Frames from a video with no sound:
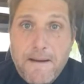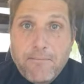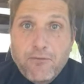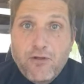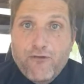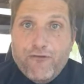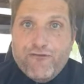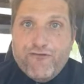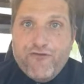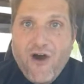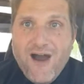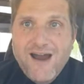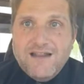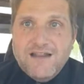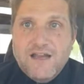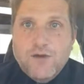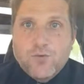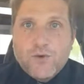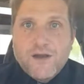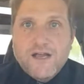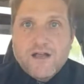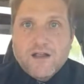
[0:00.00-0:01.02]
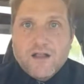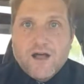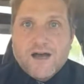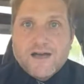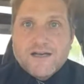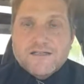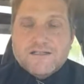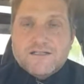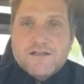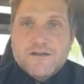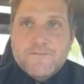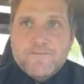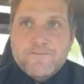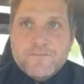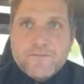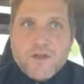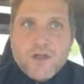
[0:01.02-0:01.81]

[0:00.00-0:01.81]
People have finally realized